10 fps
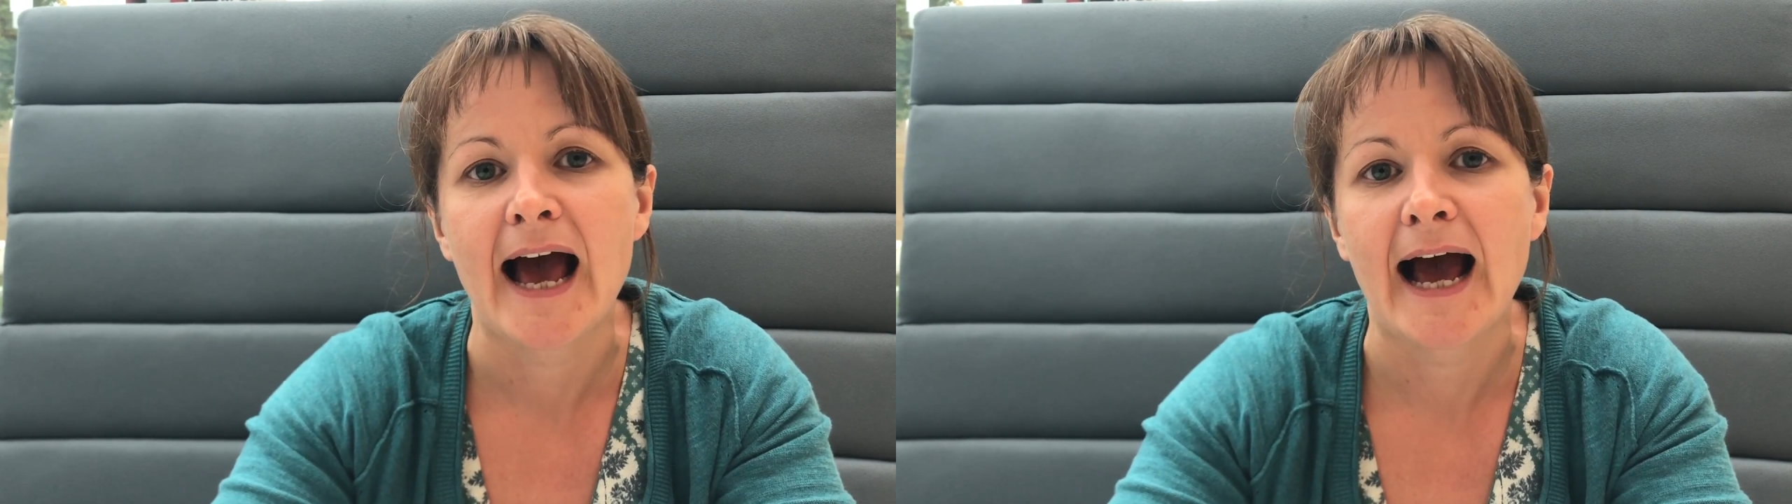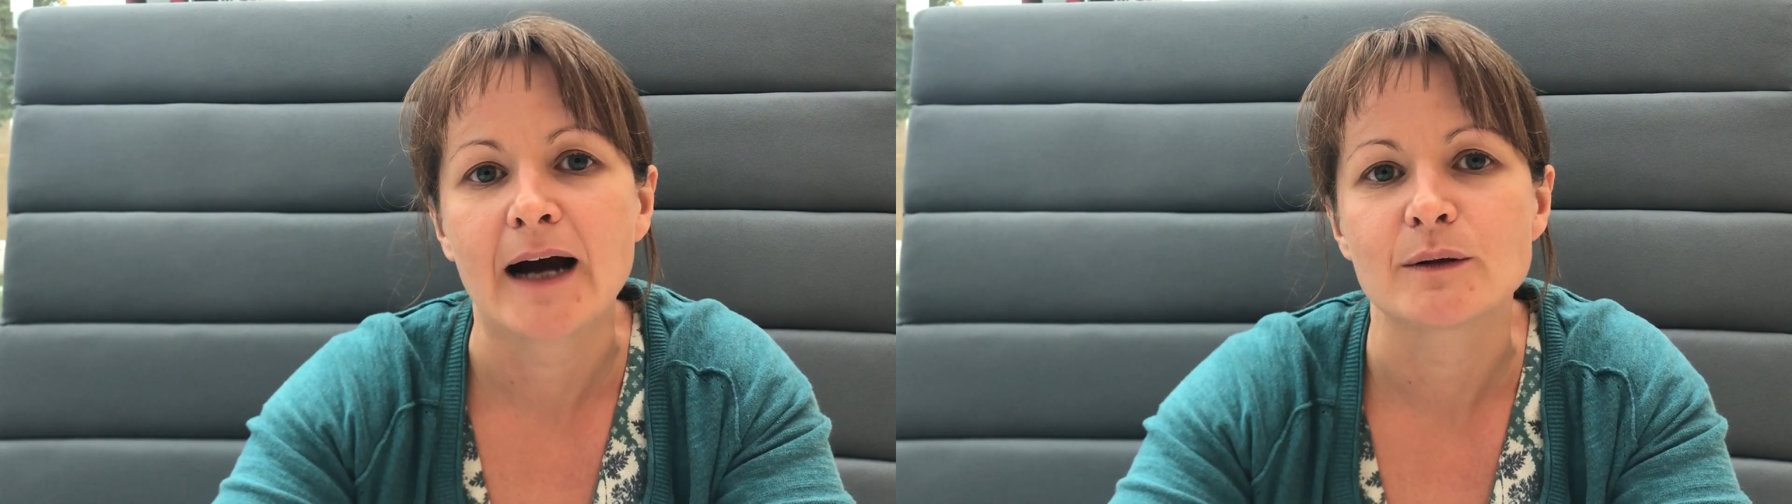
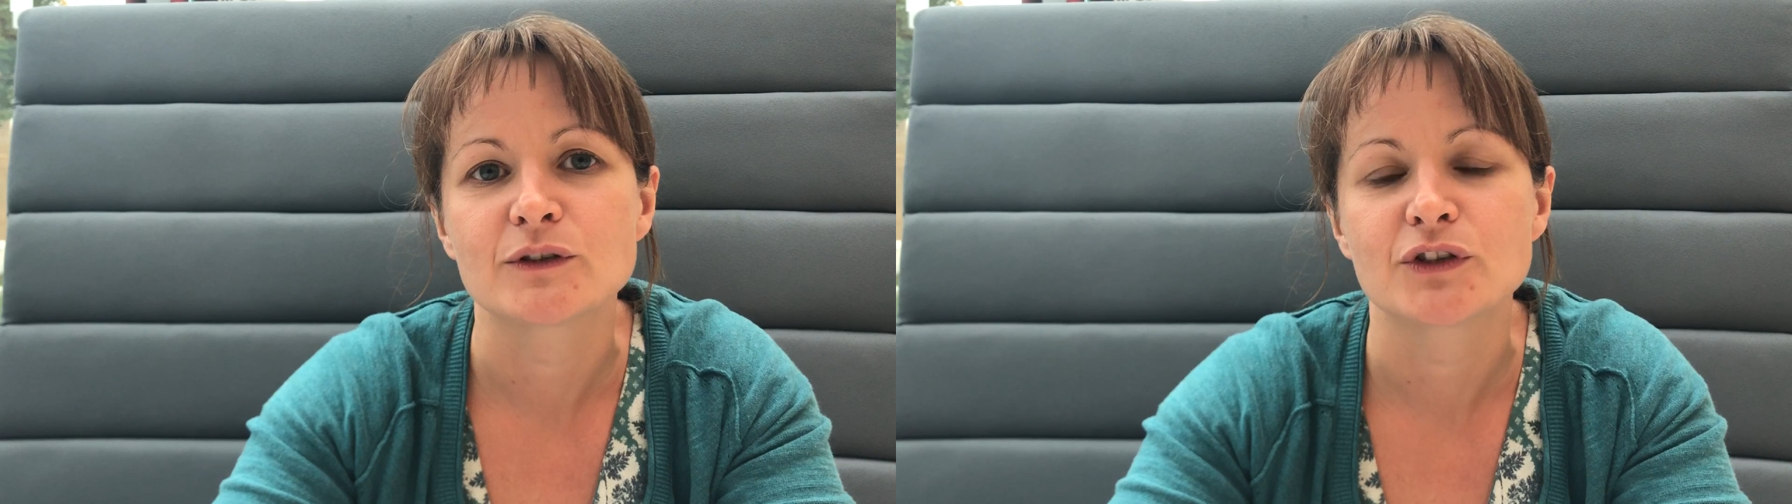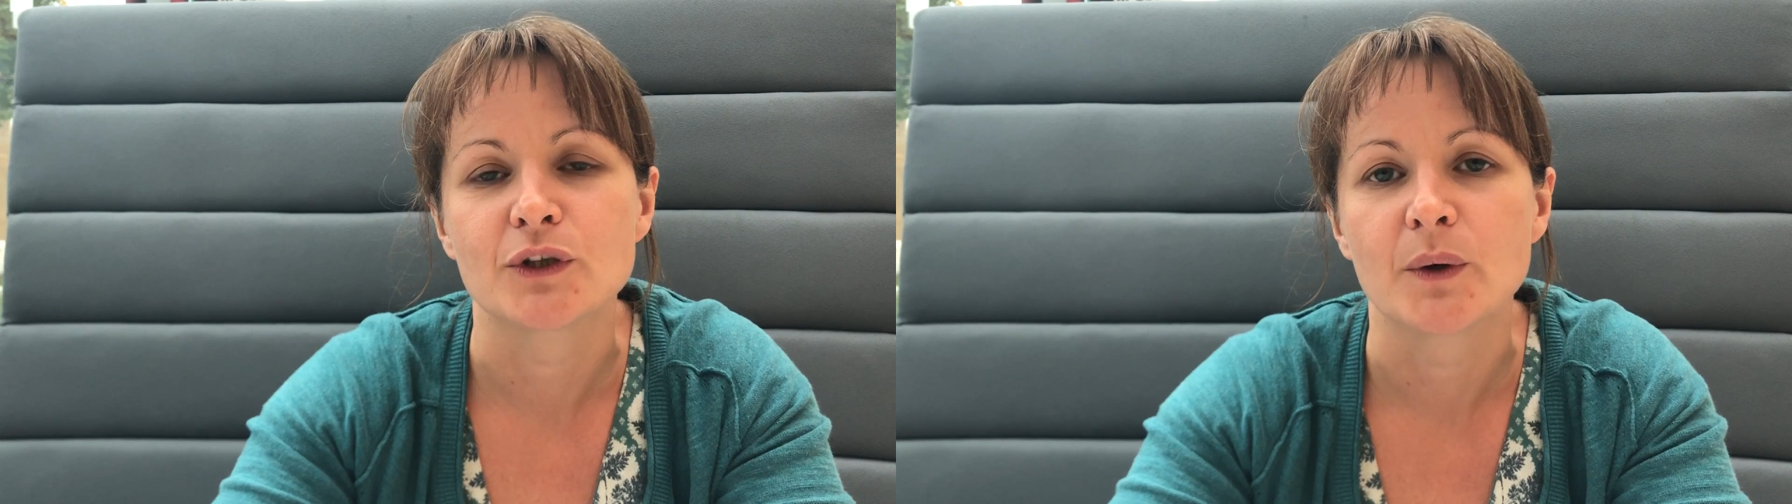how
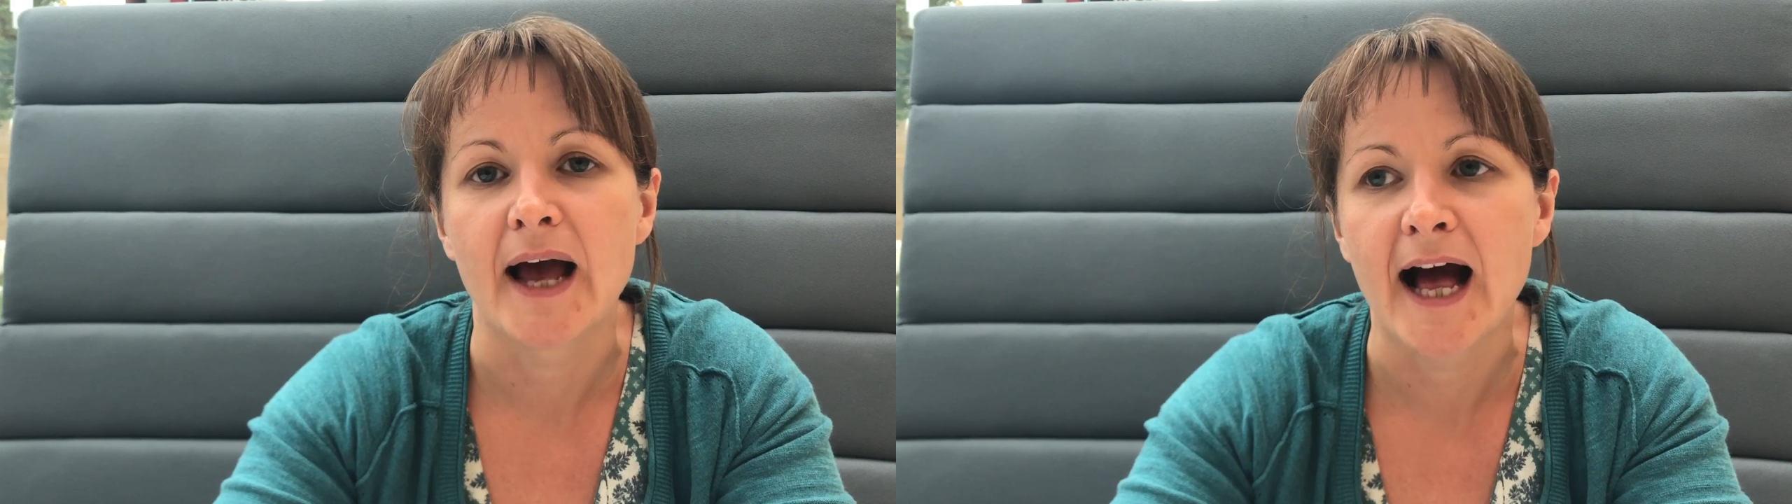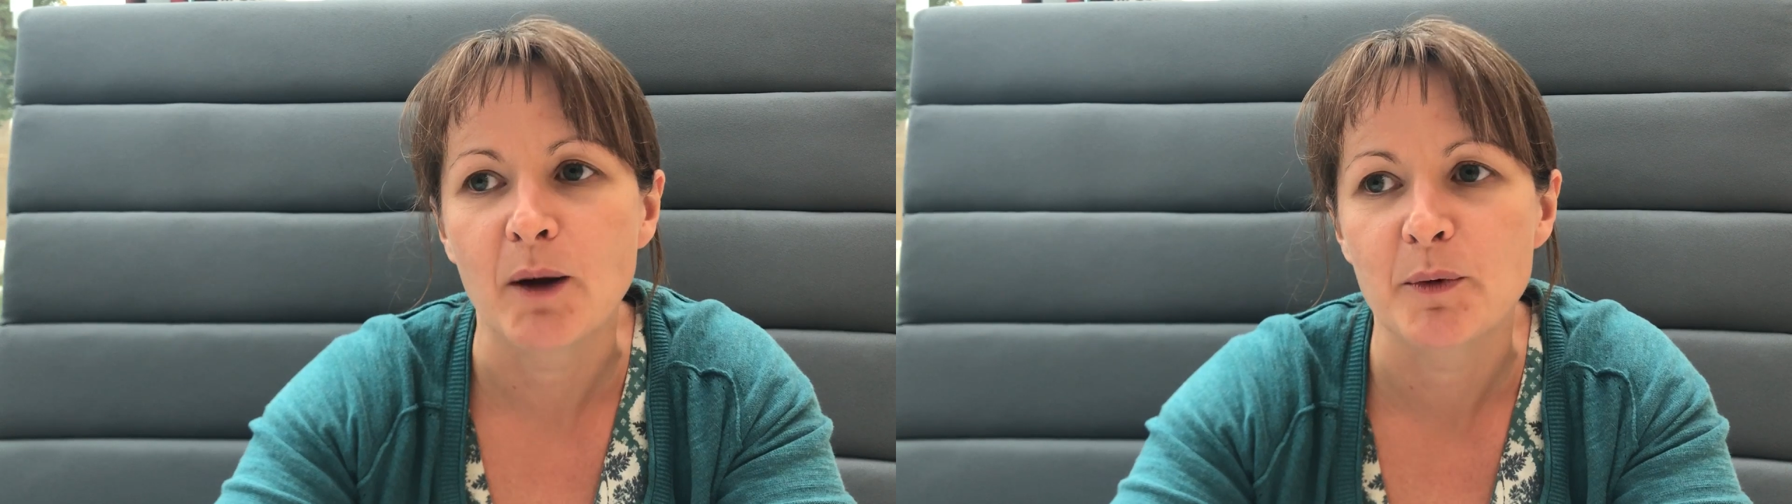to
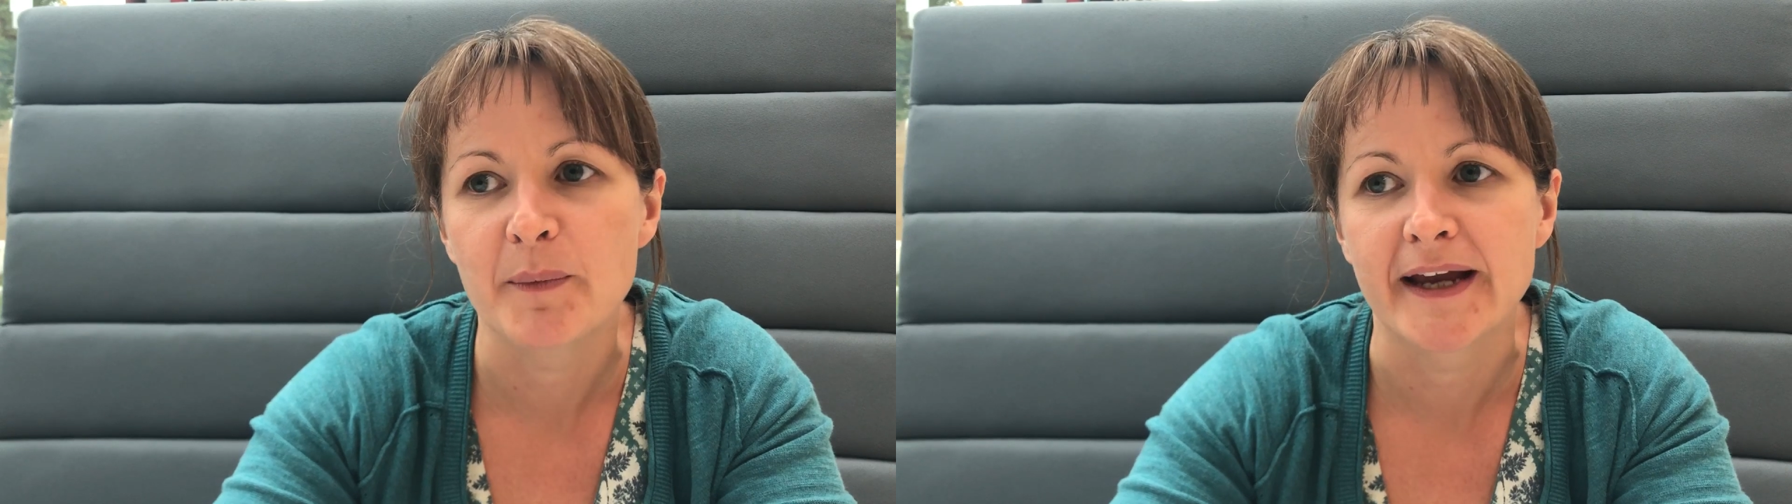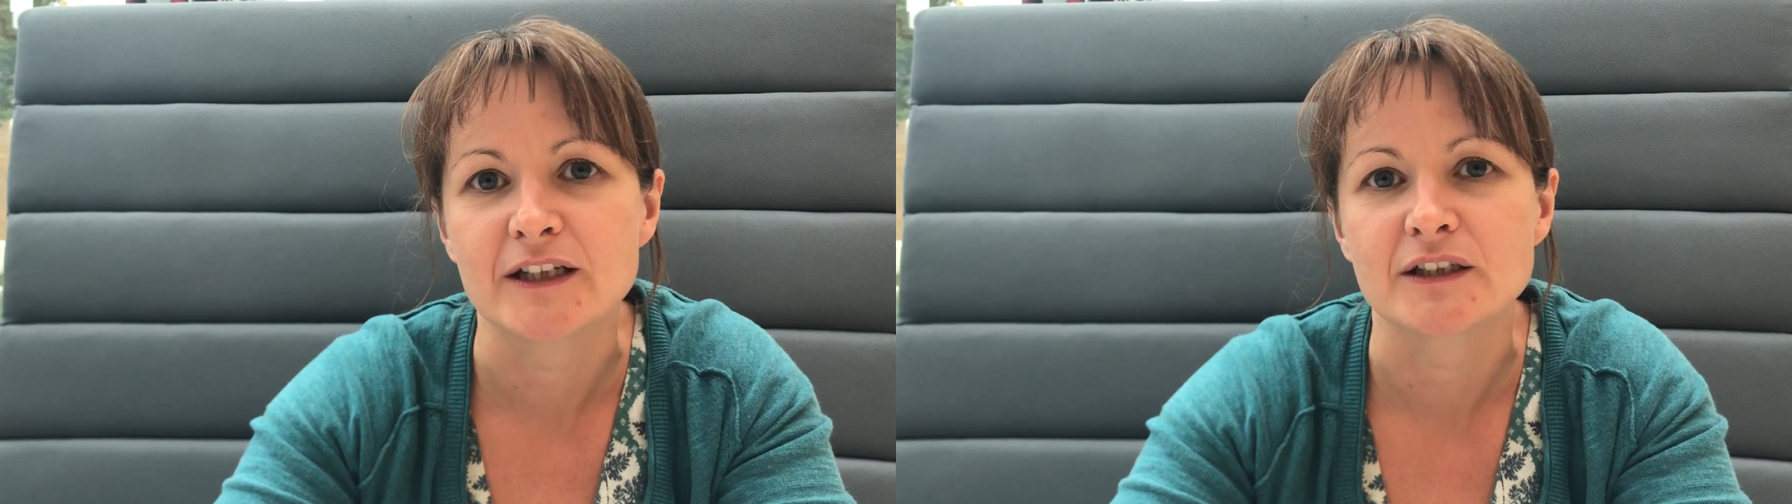help
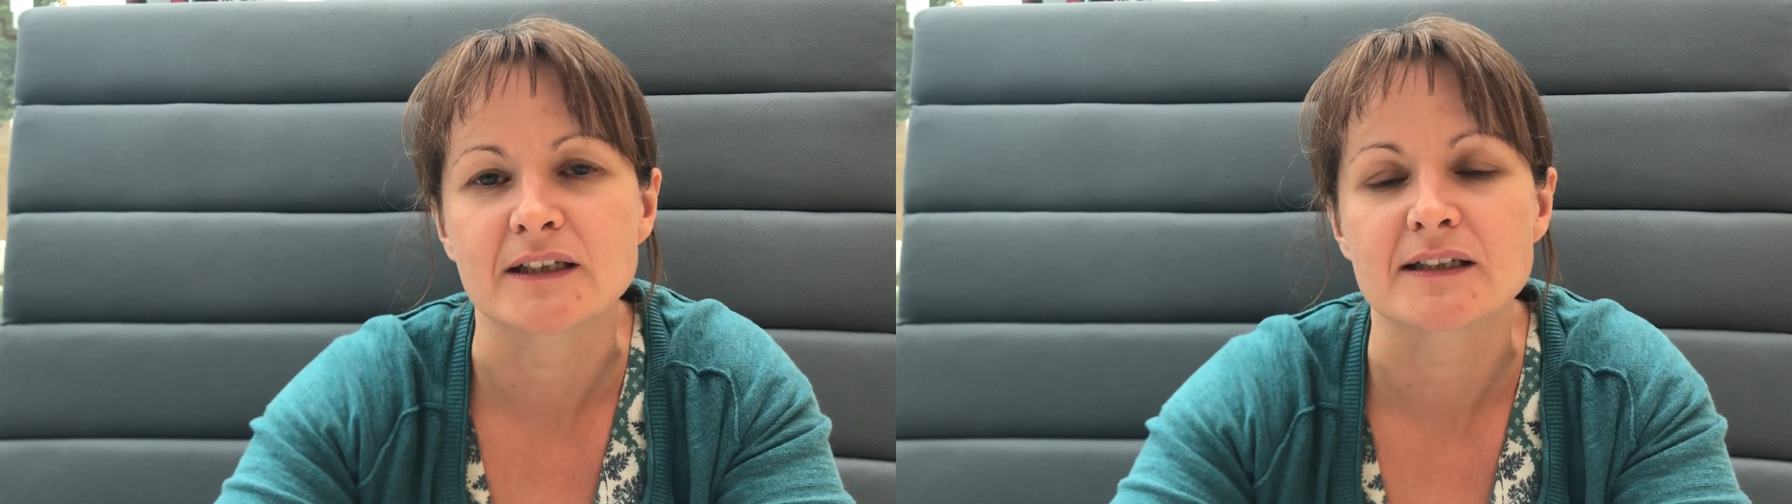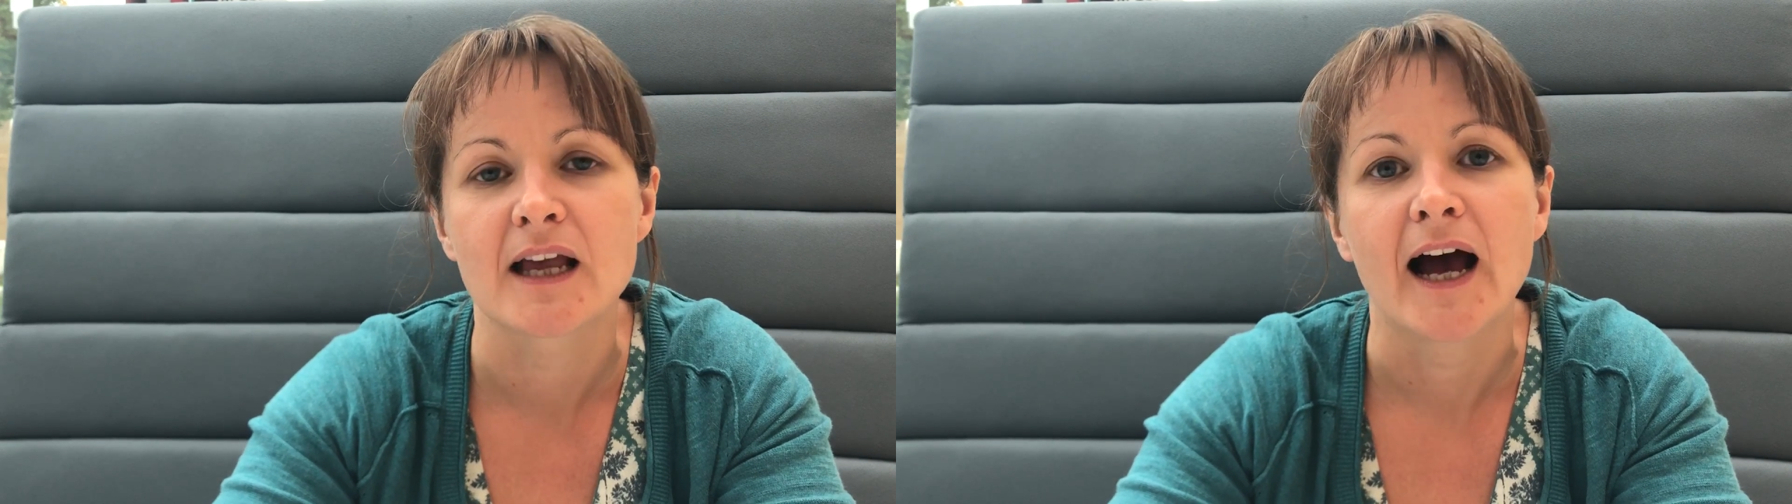
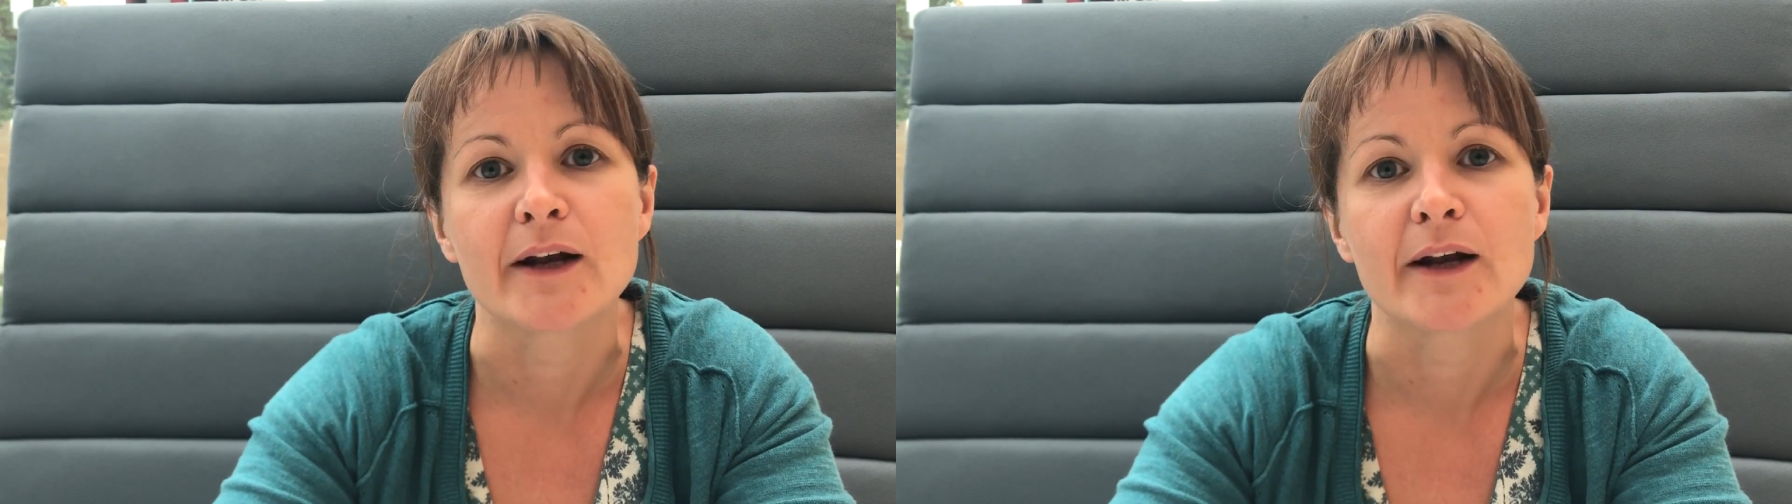patients